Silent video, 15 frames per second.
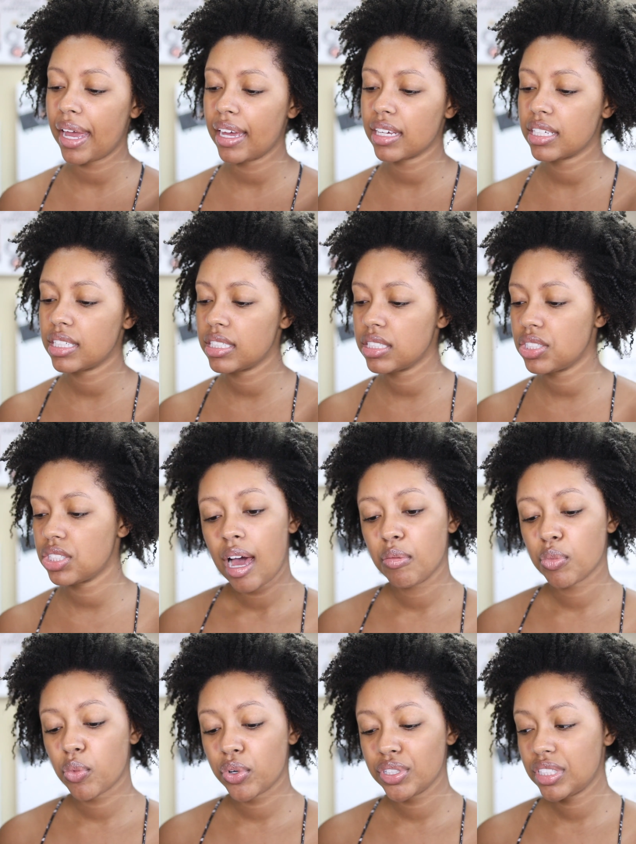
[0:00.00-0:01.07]
package
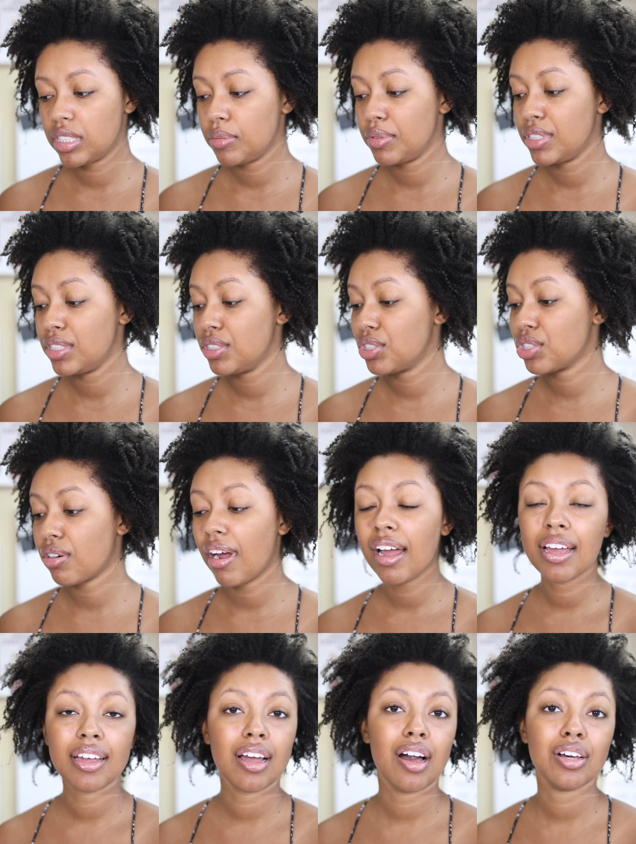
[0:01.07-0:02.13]
i'm going to be
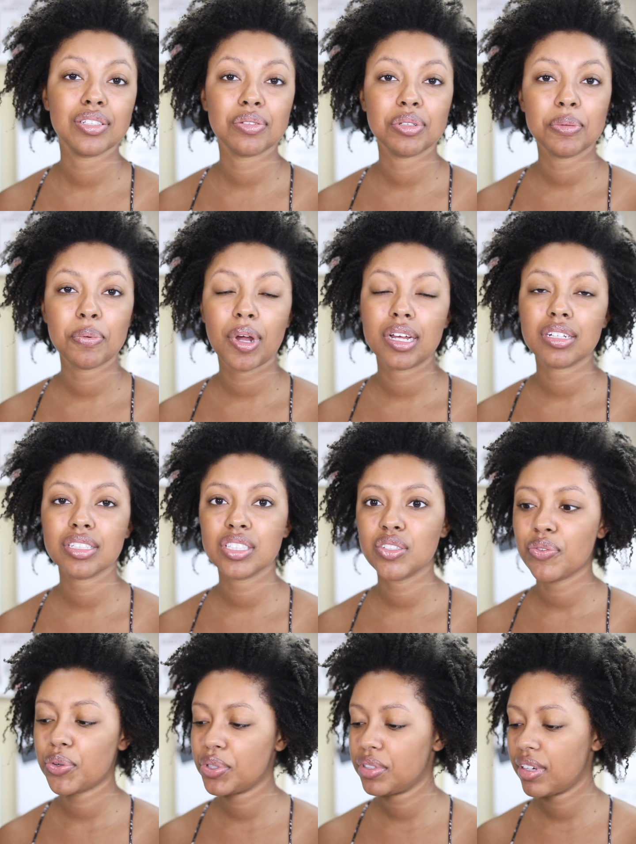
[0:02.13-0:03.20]
trying all three products
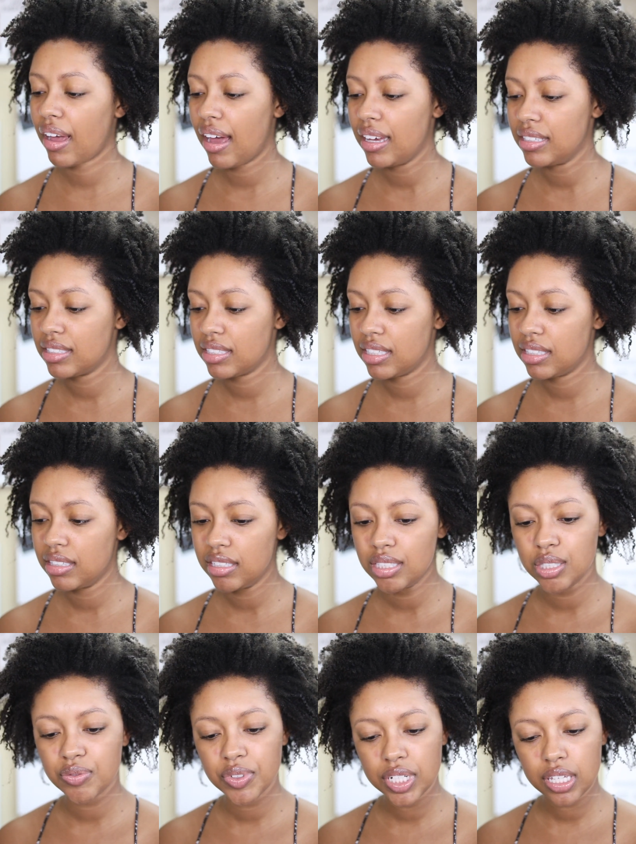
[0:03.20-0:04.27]
for you guys in
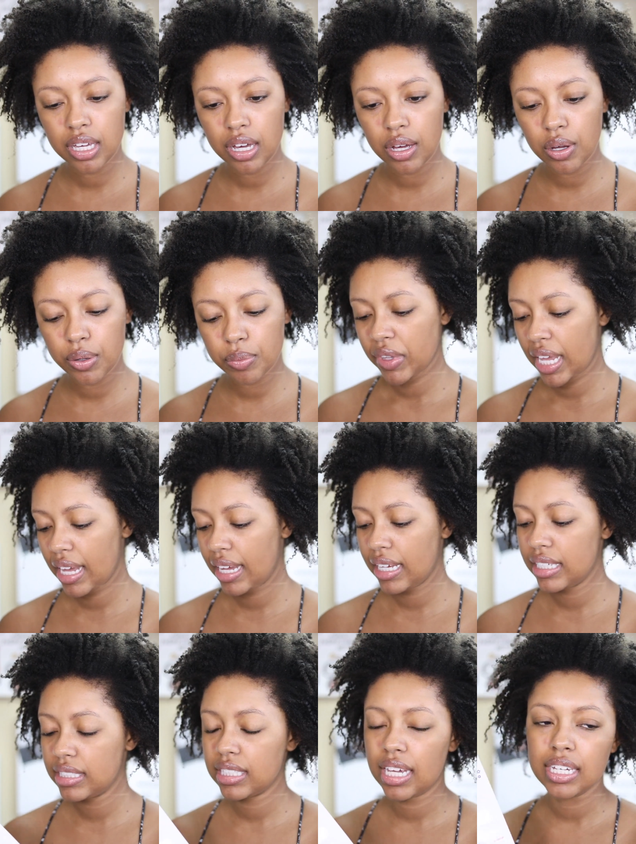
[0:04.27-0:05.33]
this video well.
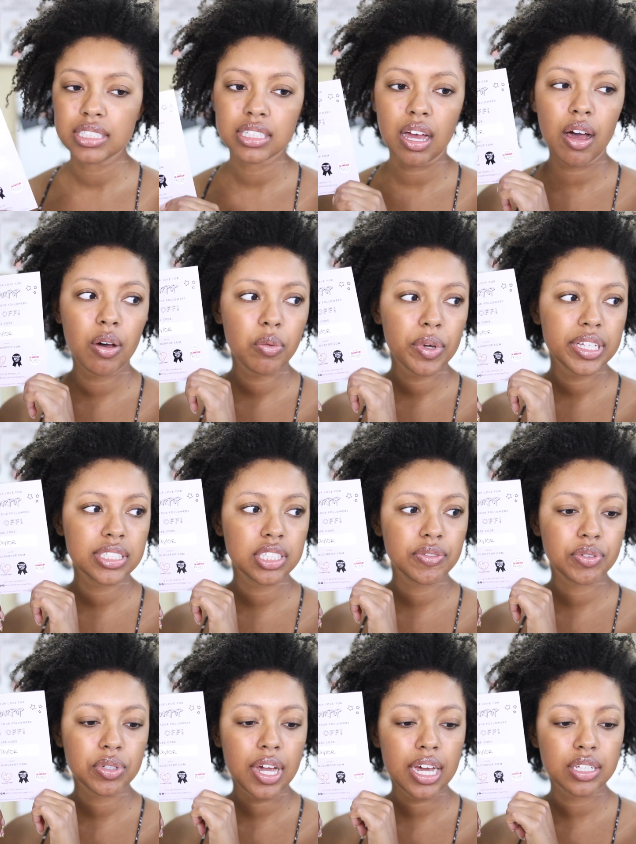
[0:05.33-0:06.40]
And as always, if
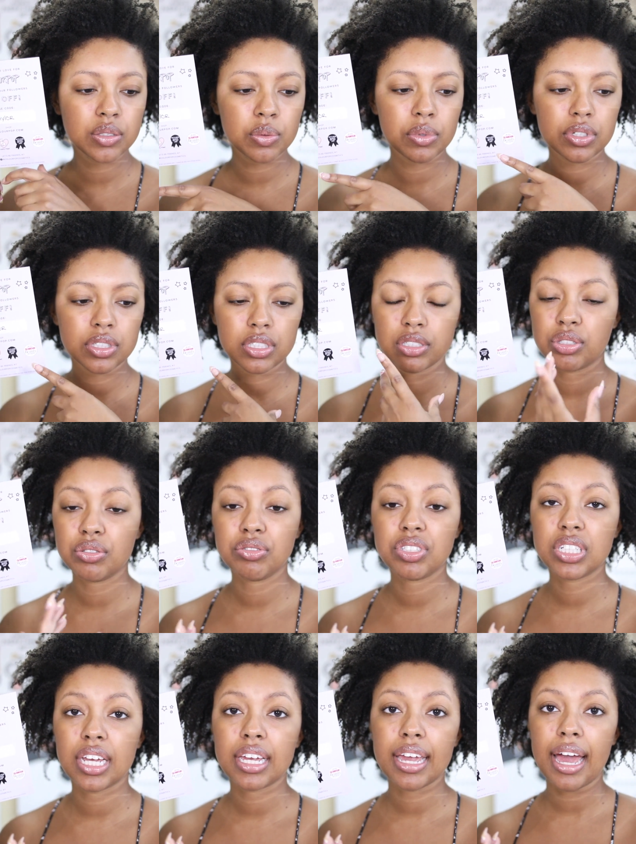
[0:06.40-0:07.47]
you guys want to
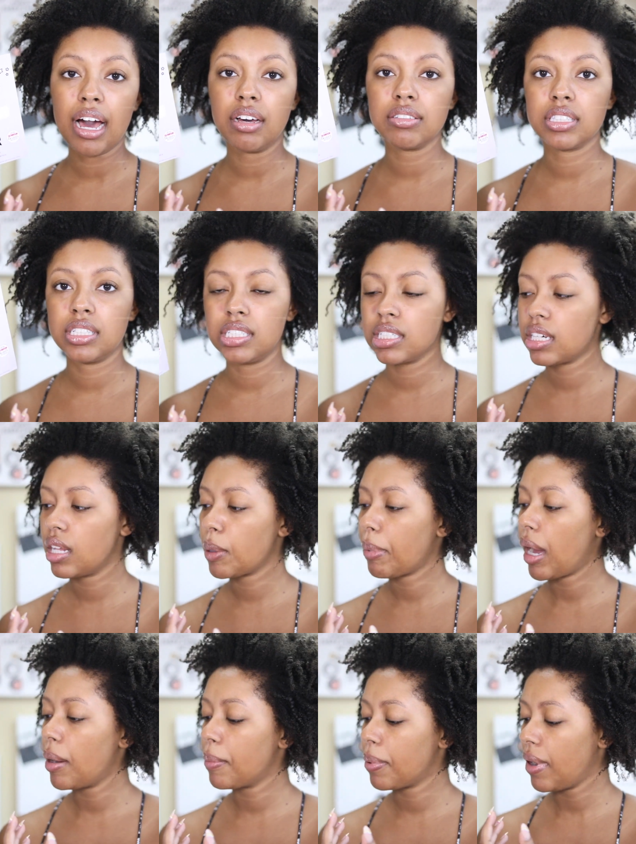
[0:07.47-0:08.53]
check out any
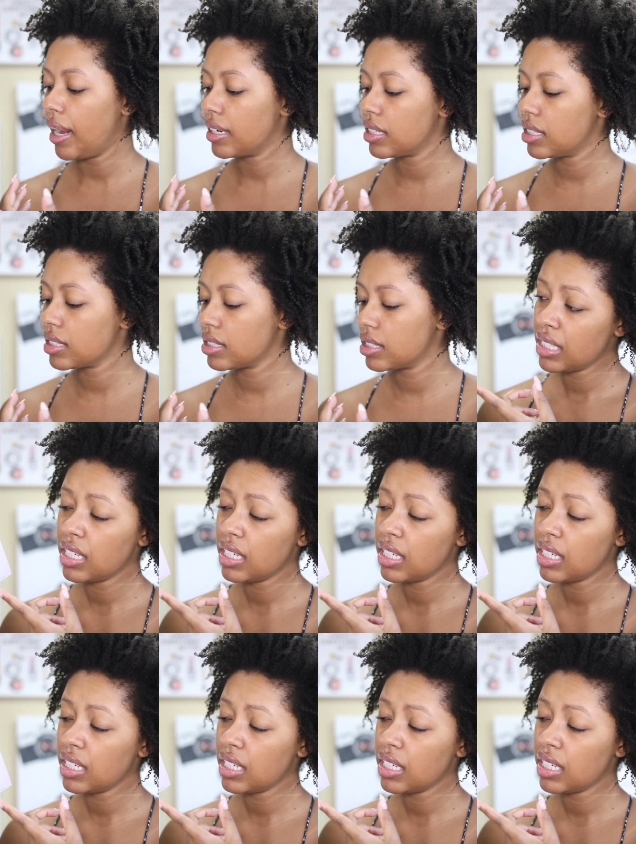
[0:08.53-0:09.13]
ColourPop products,